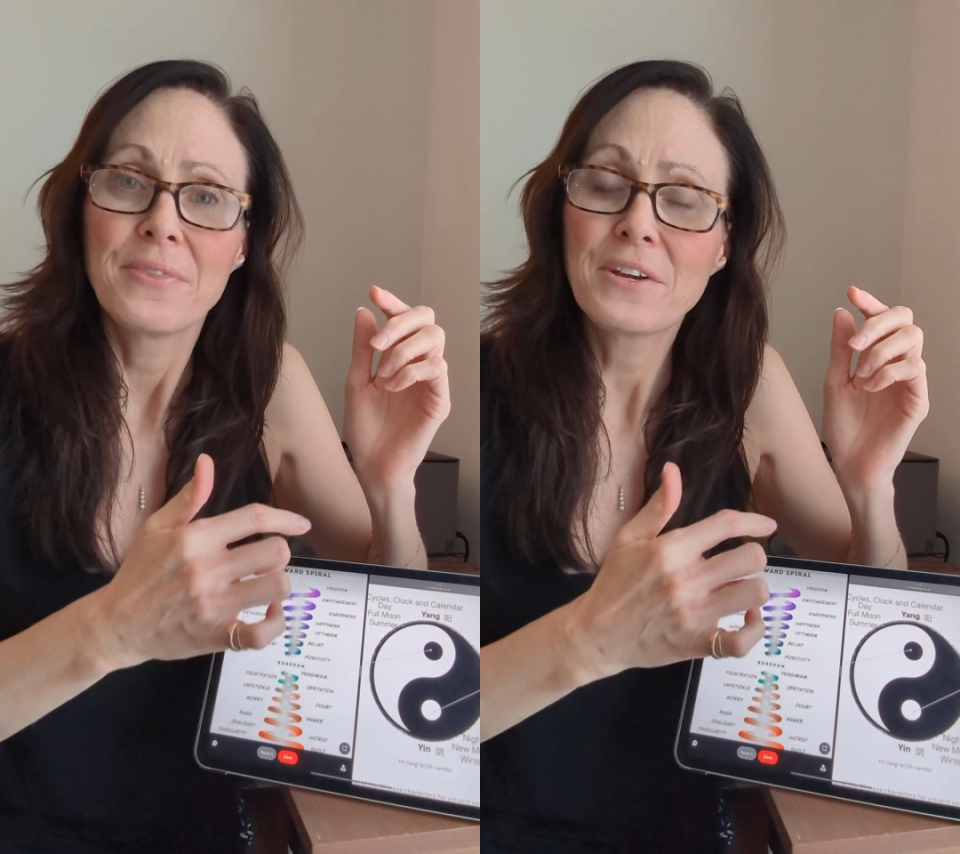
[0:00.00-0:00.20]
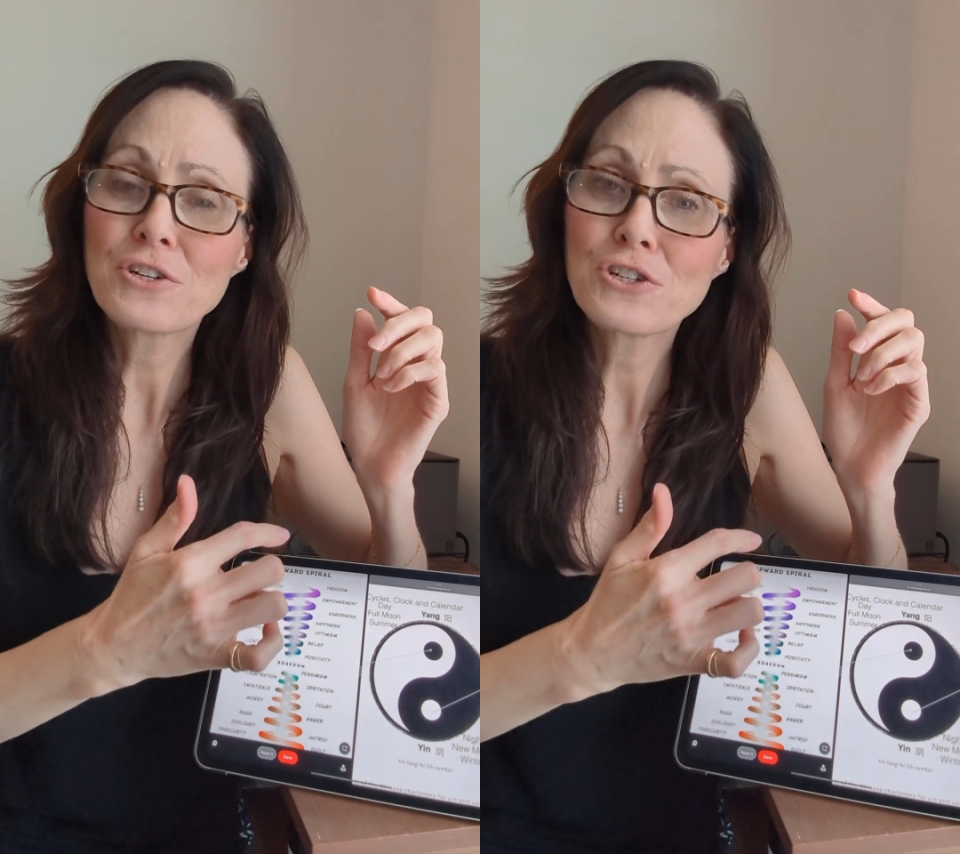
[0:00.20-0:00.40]

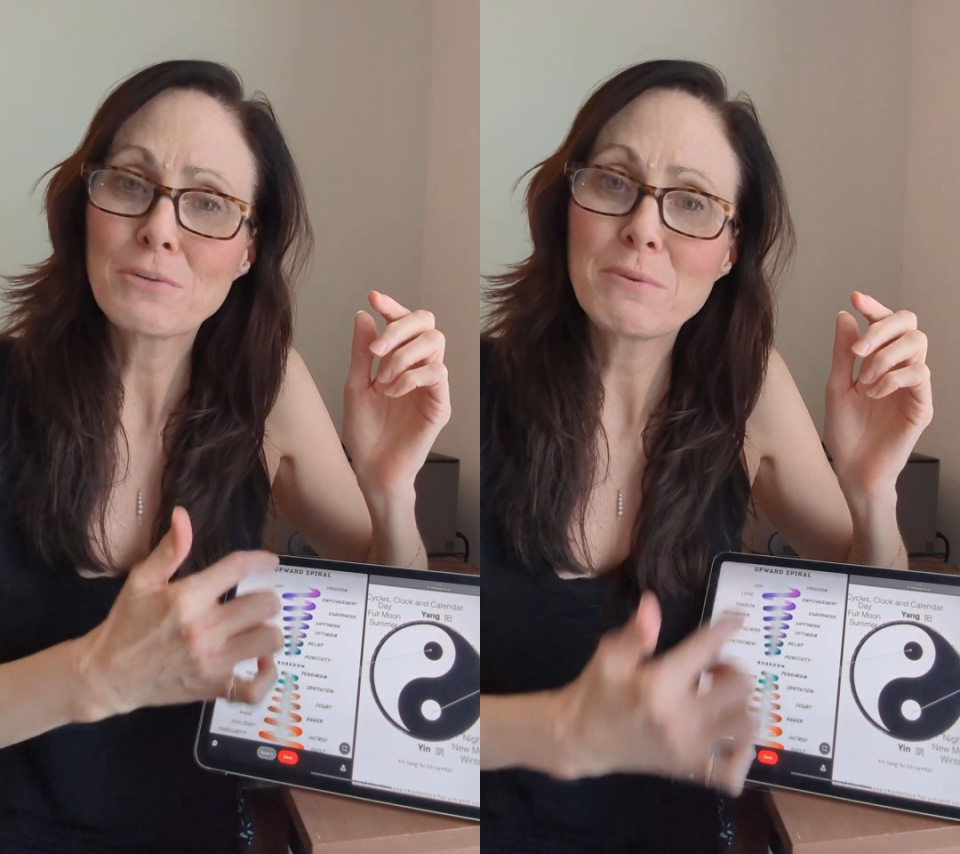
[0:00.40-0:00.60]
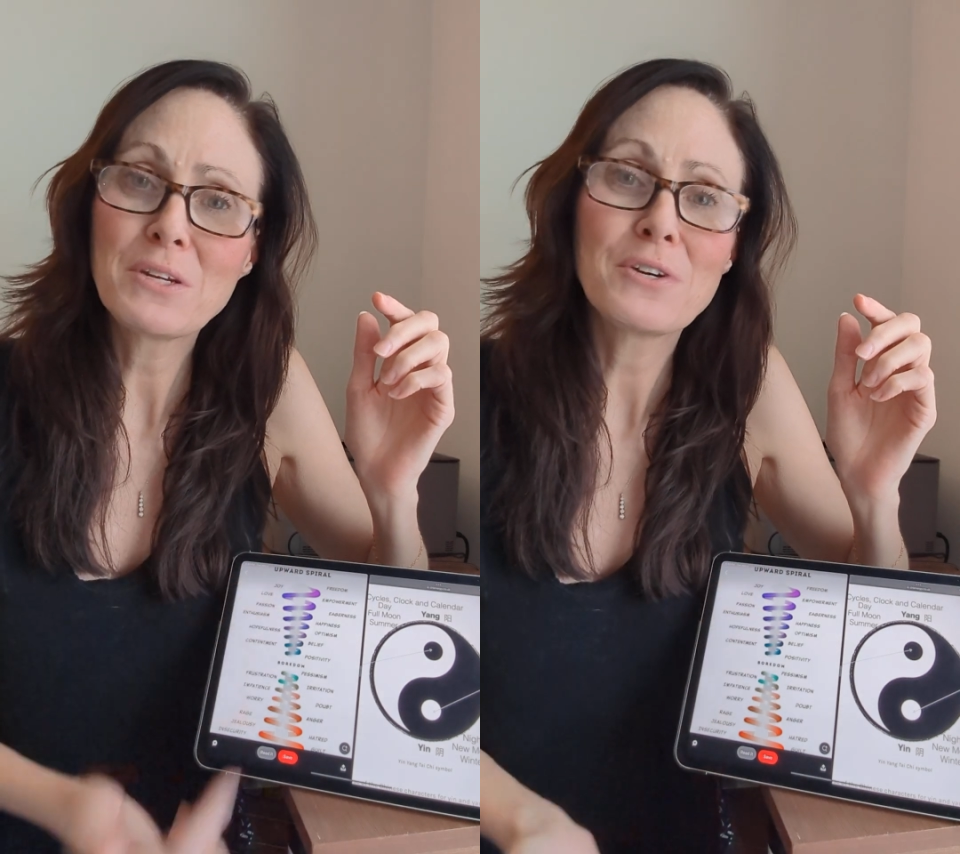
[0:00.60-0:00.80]
there
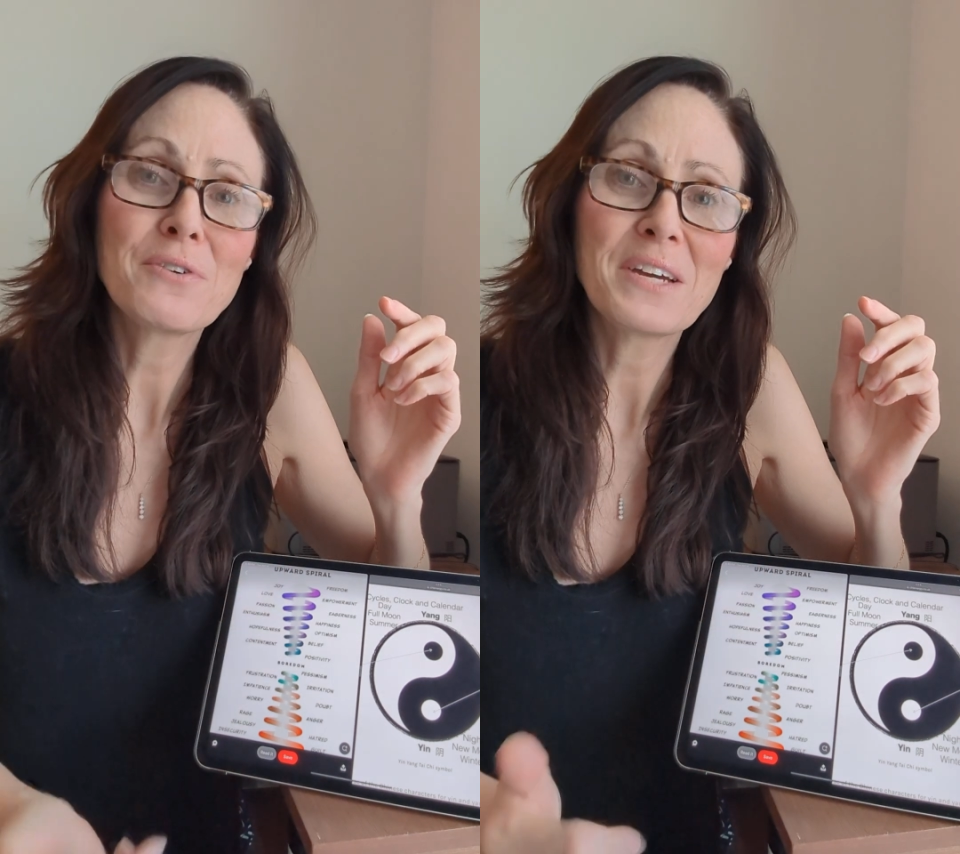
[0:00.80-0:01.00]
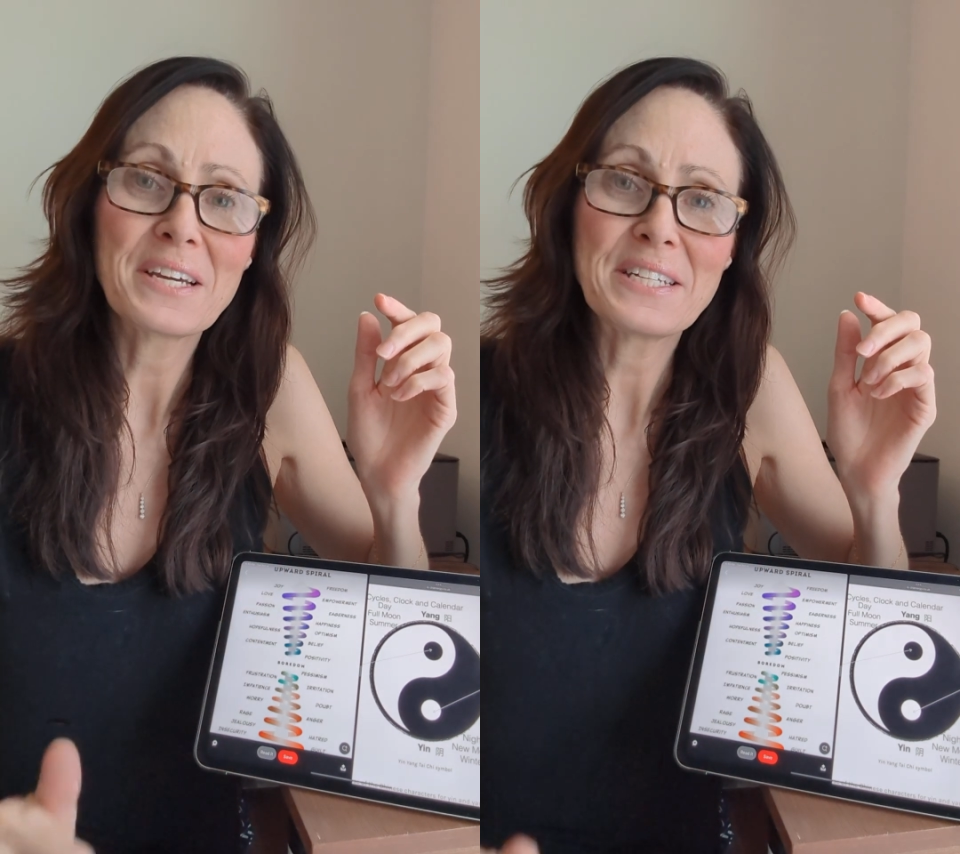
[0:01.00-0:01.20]
should be no
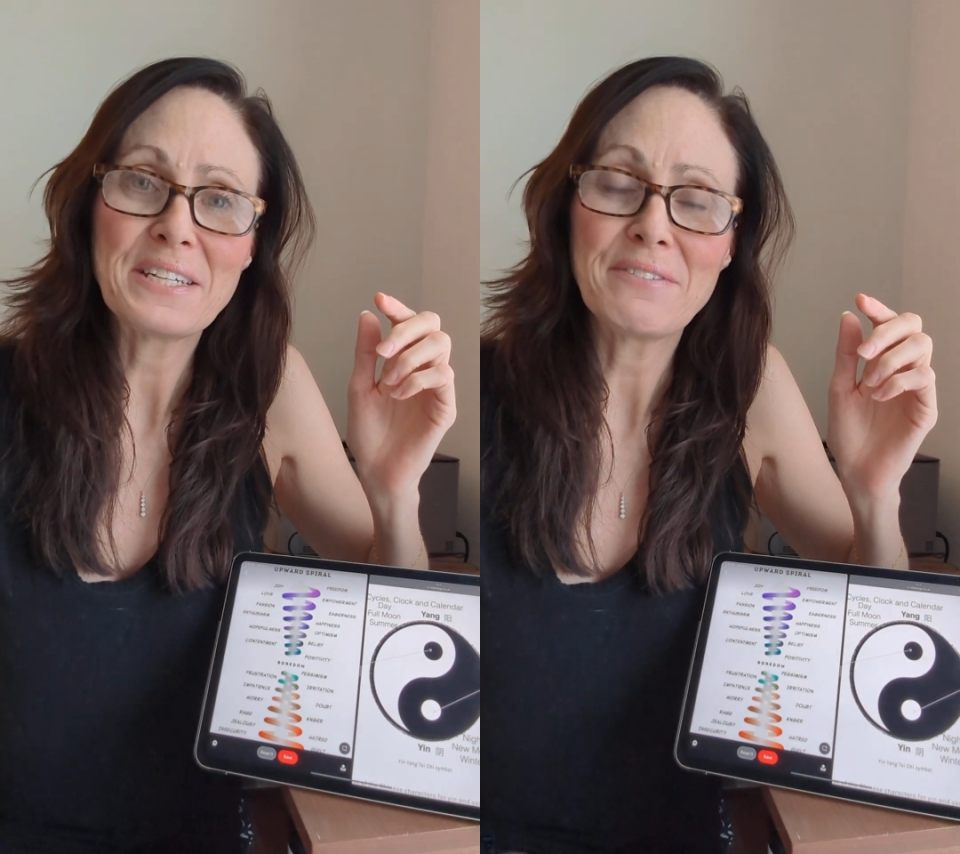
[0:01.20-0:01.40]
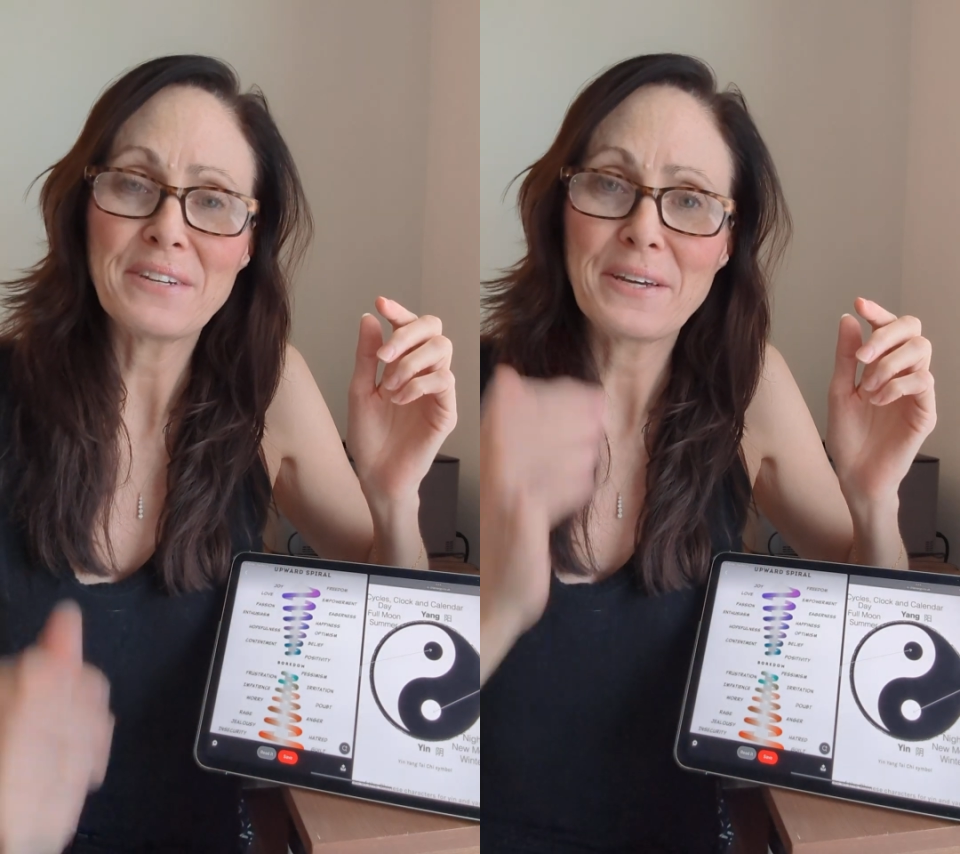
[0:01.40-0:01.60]

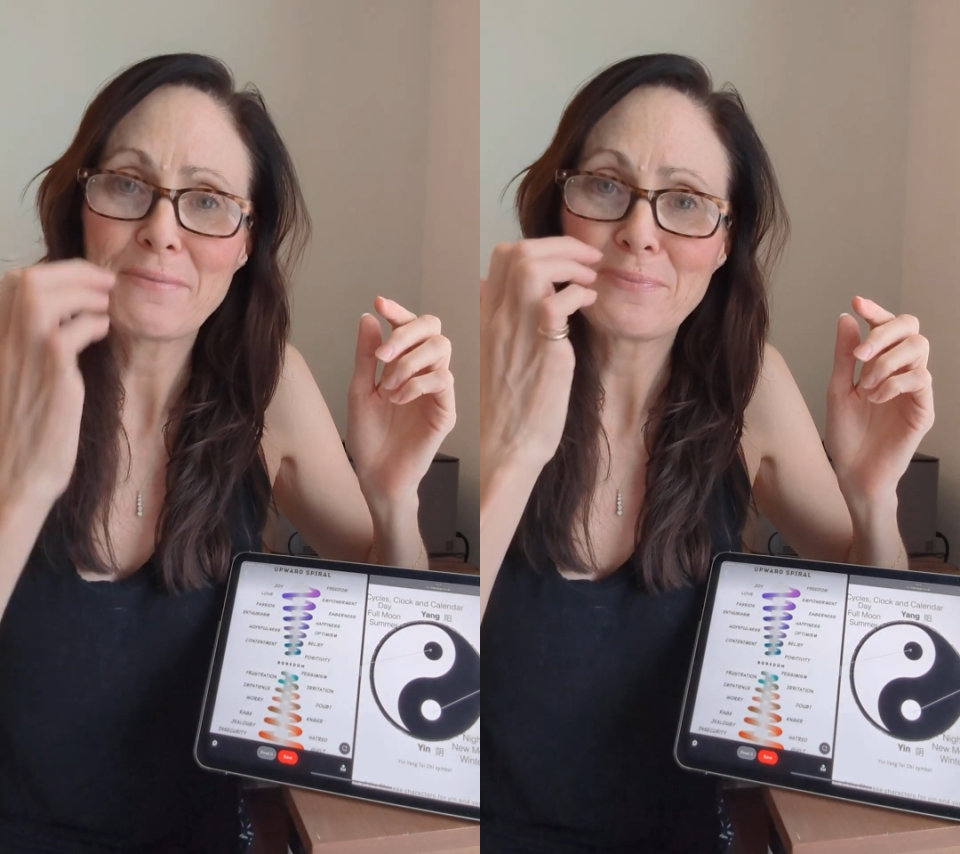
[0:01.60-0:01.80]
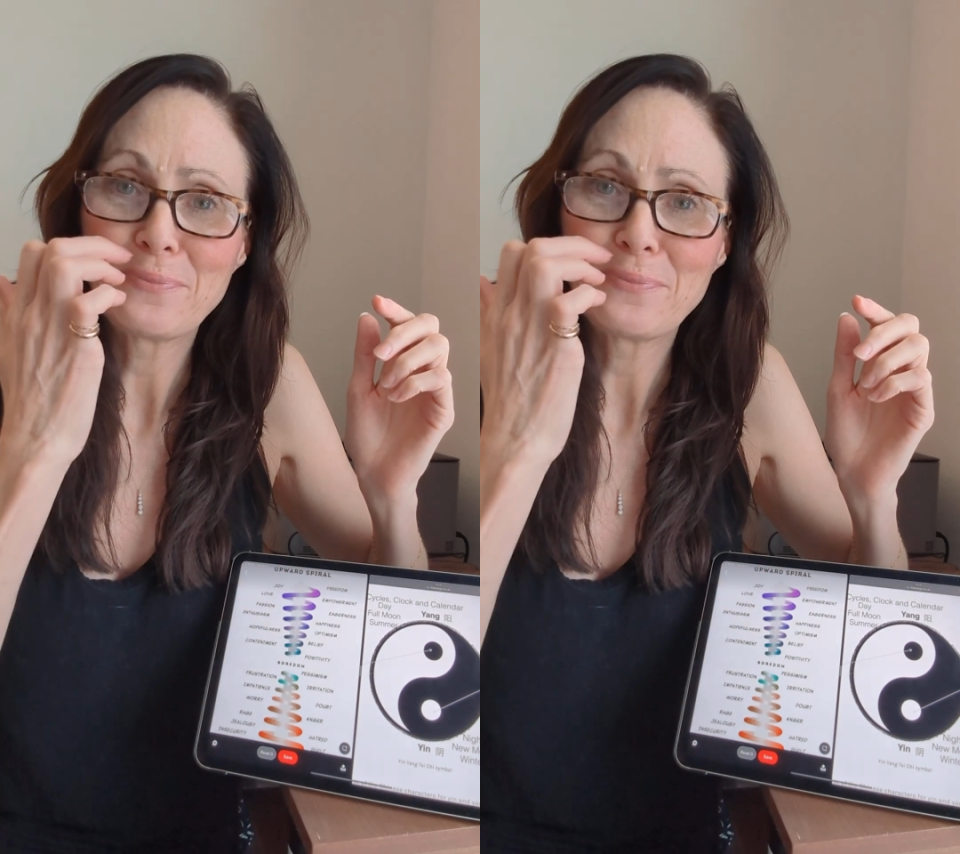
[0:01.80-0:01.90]
negativity.